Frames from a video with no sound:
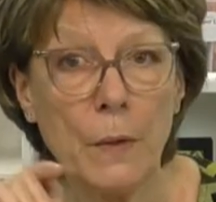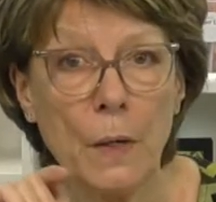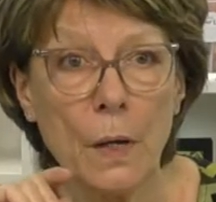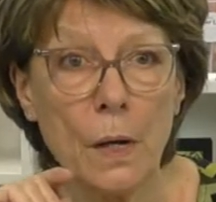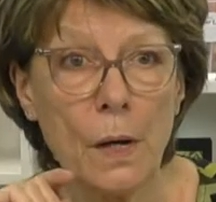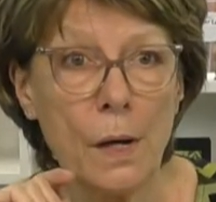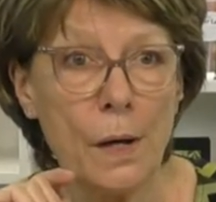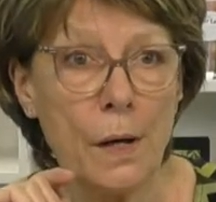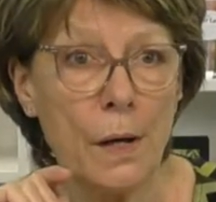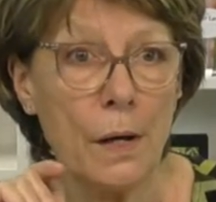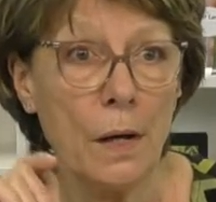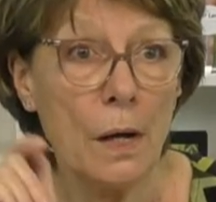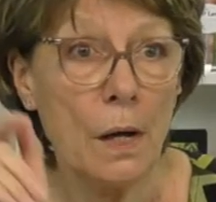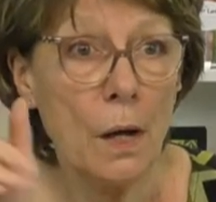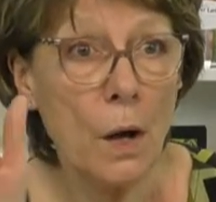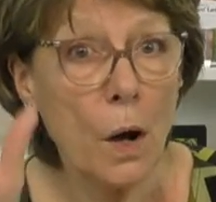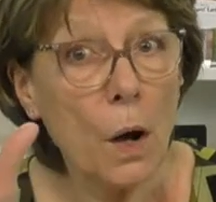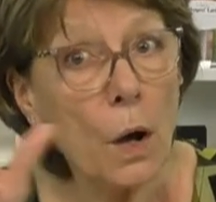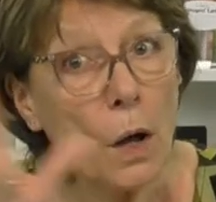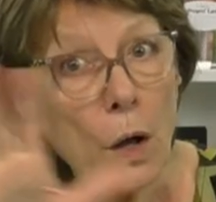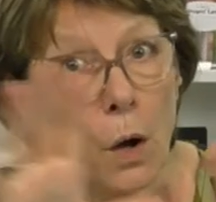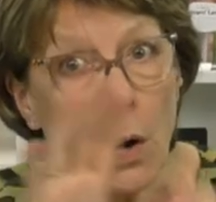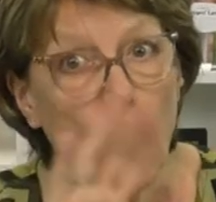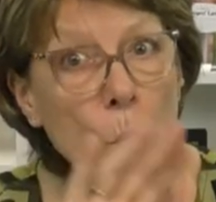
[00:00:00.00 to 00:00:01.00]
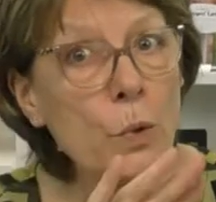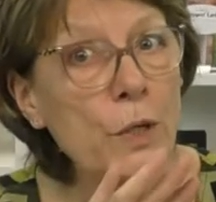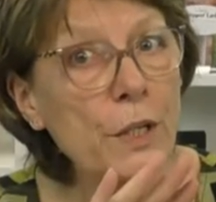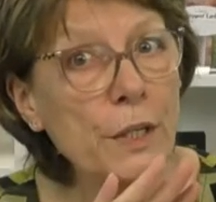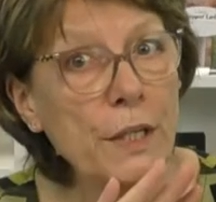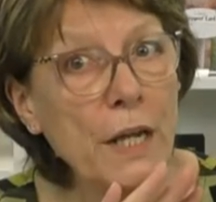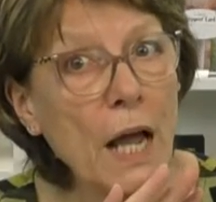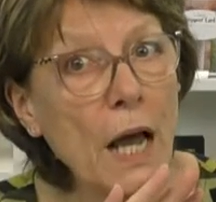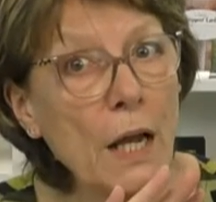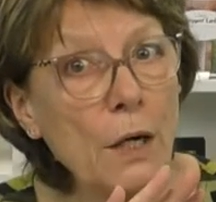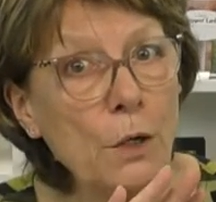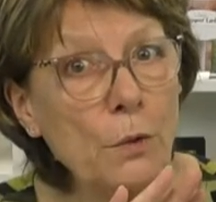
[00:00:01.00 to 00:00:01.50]
Uh, all your
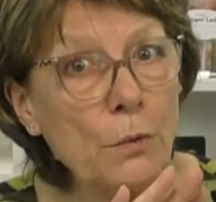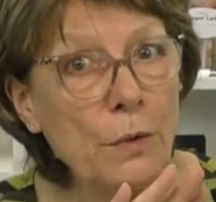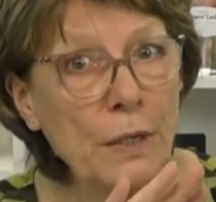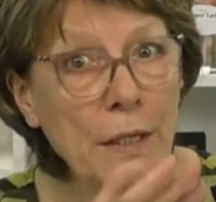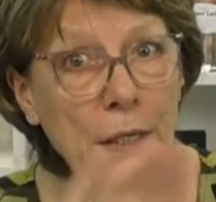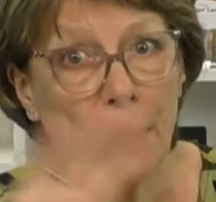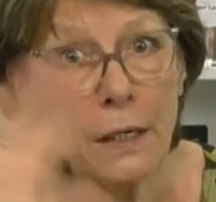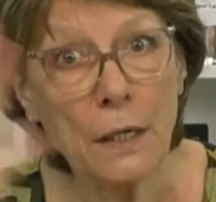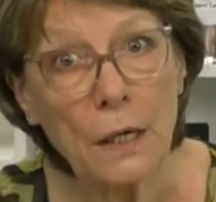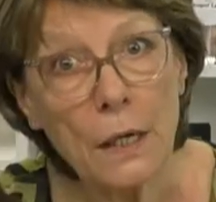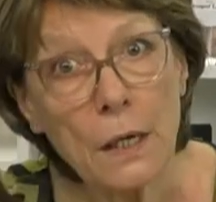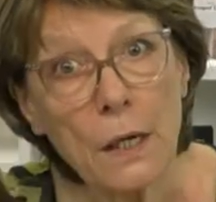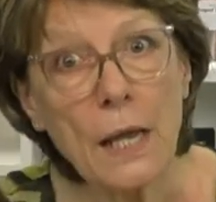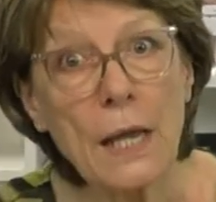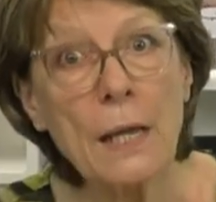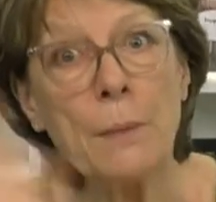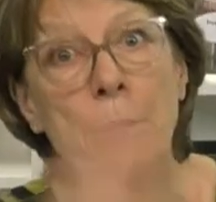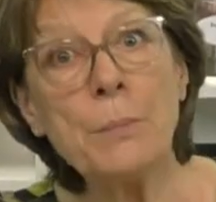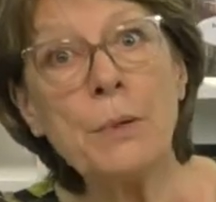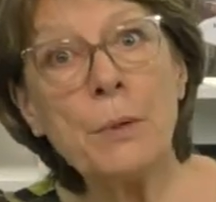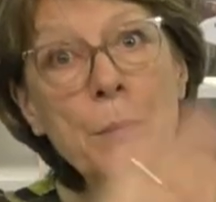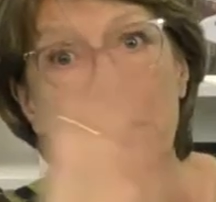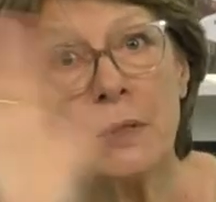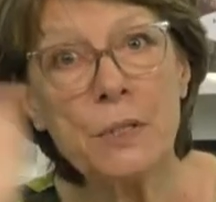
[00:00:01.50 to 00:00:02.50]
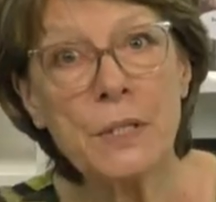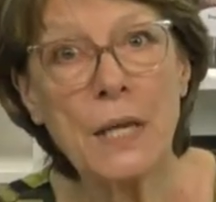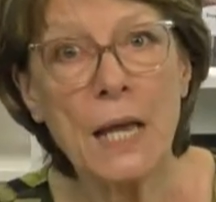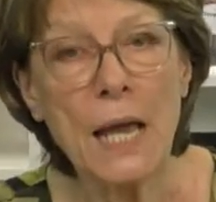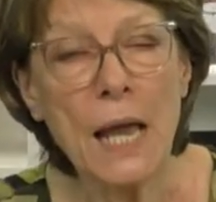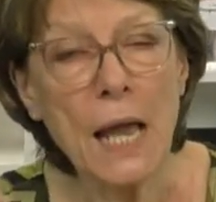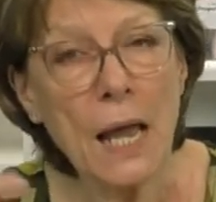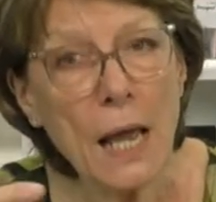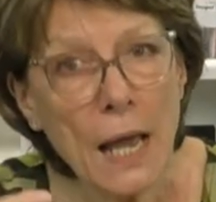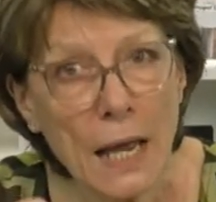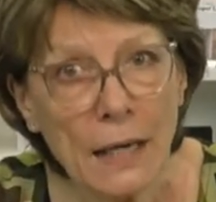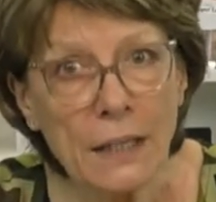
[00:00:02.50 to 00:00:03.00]
colouring implements
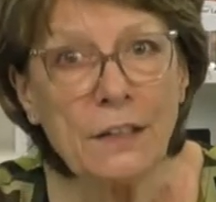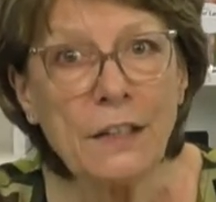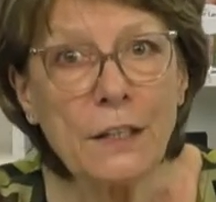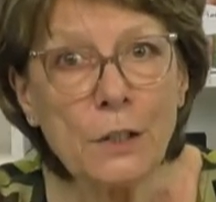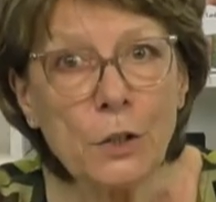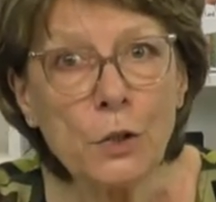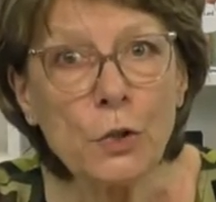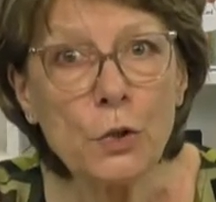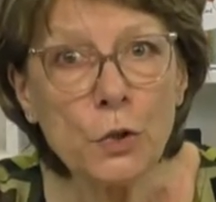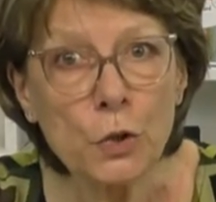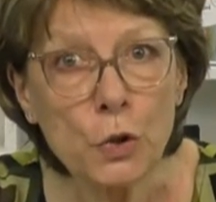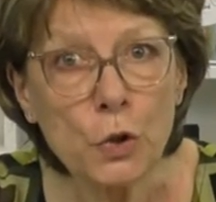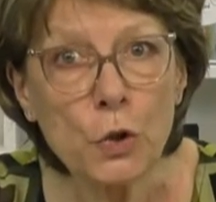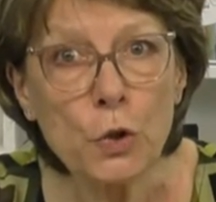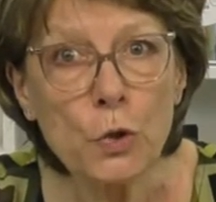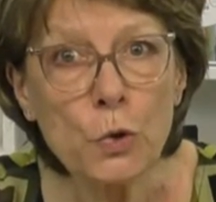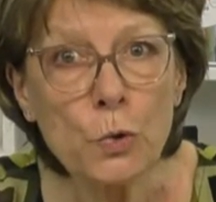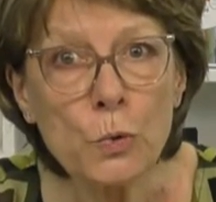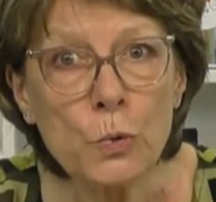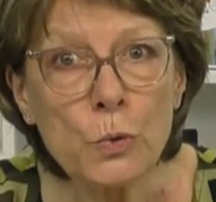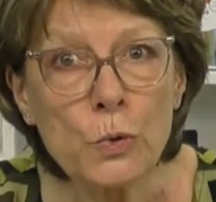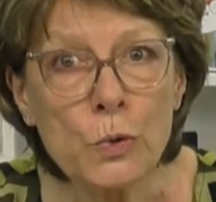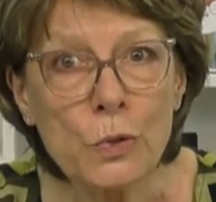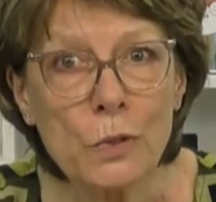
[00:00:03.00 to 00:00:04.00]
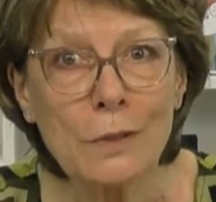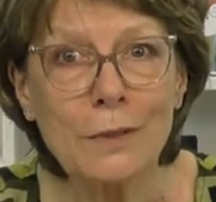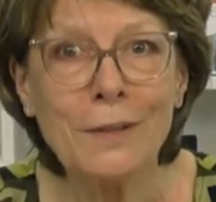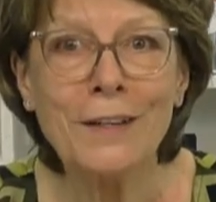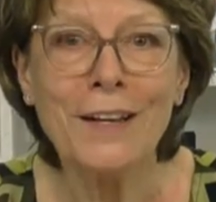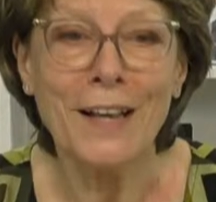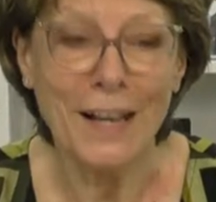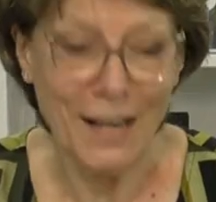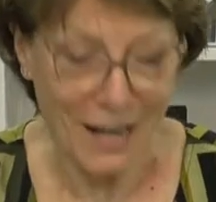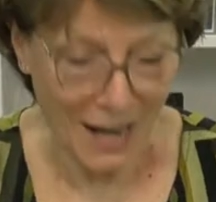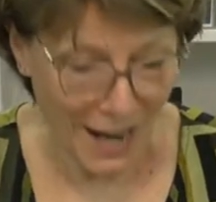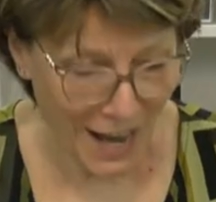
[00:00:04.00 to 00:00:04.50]
anything you use,
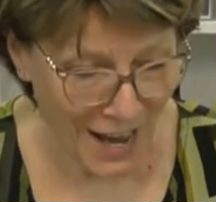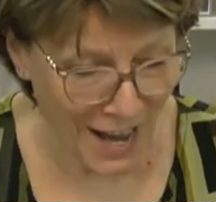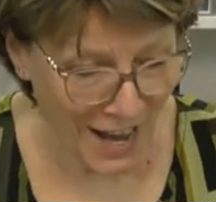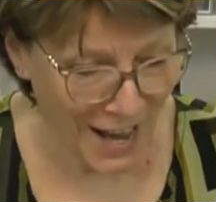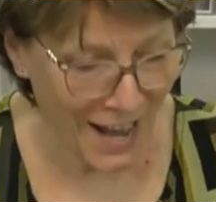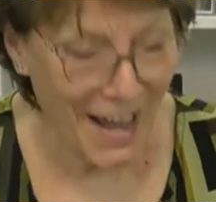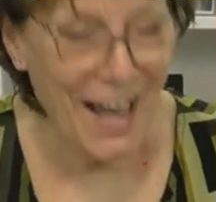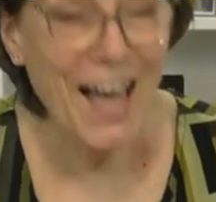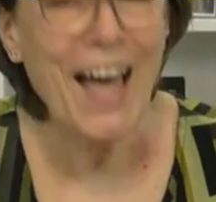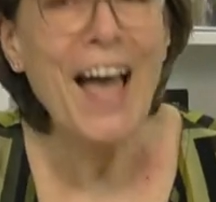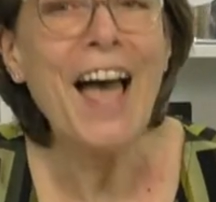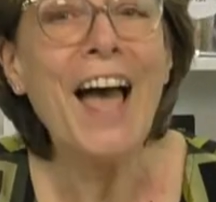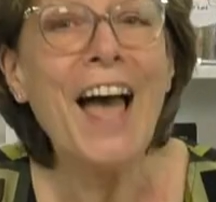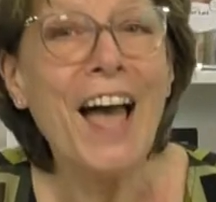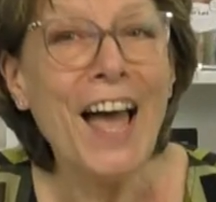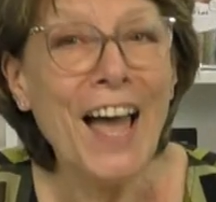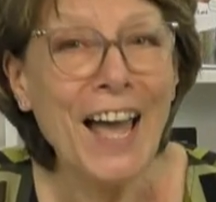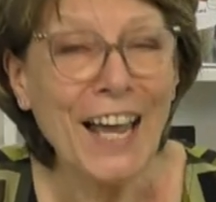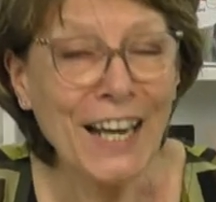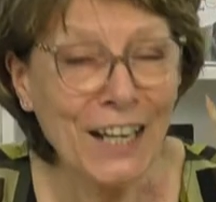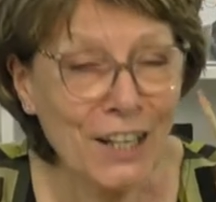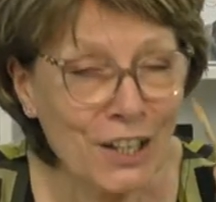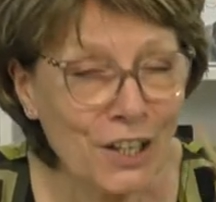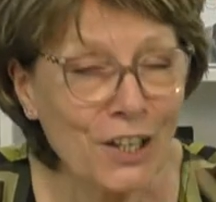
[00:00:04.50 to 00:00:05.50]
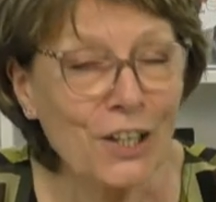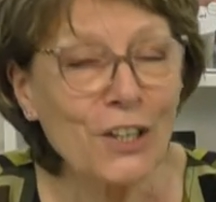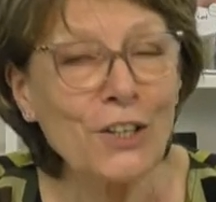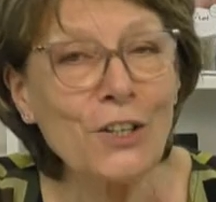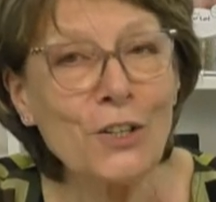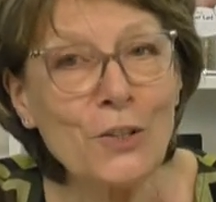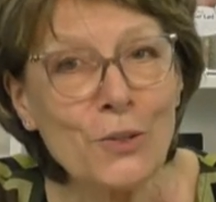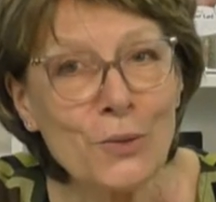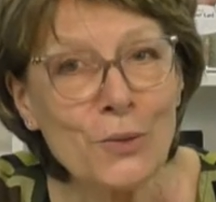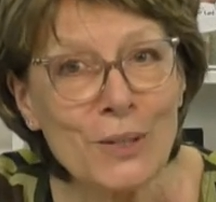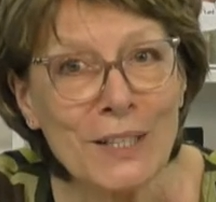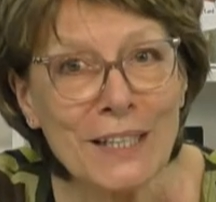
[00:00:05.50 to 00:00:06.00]

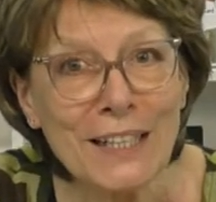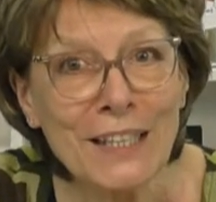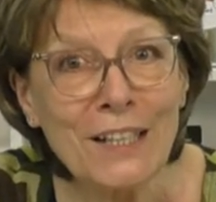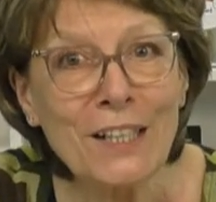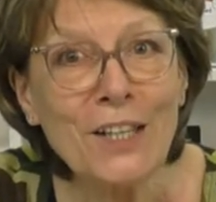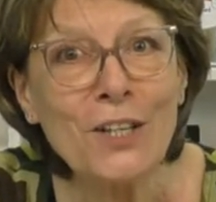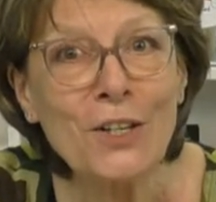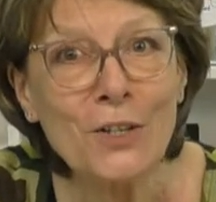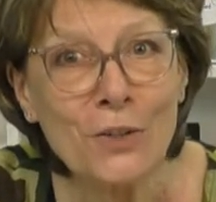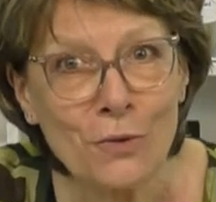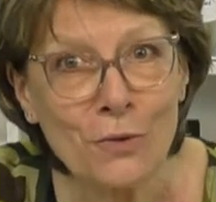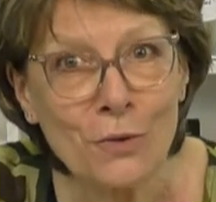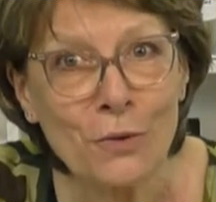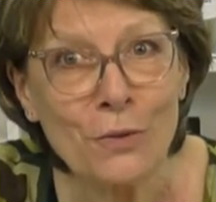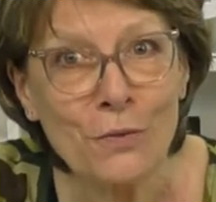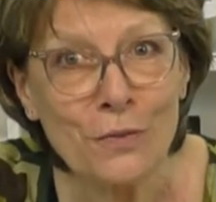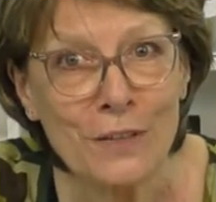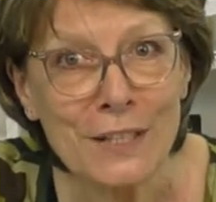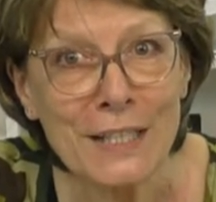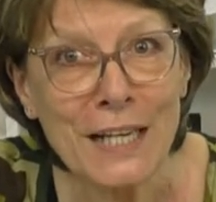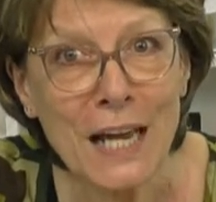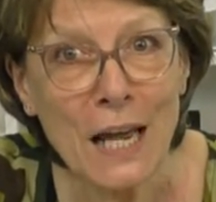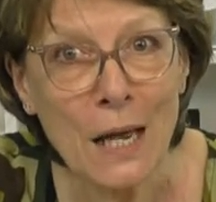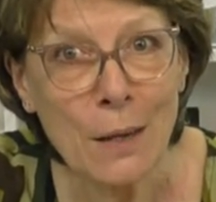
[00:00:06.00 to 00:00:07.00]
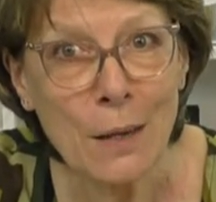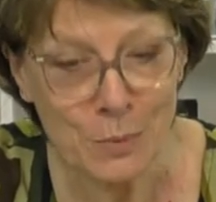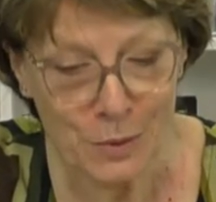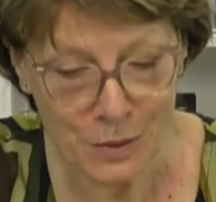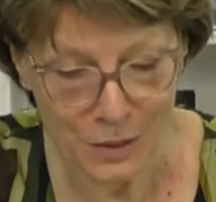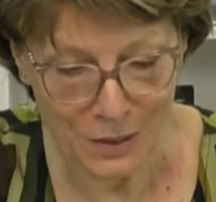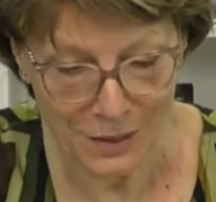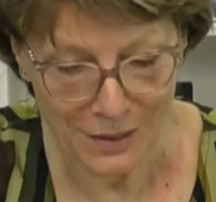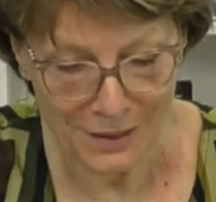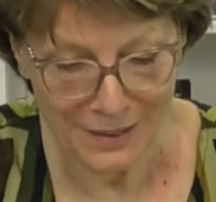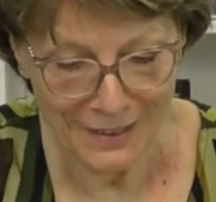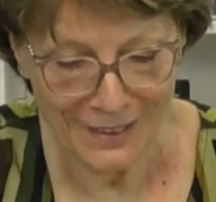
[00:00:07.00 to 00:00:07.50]
including groovy tabs.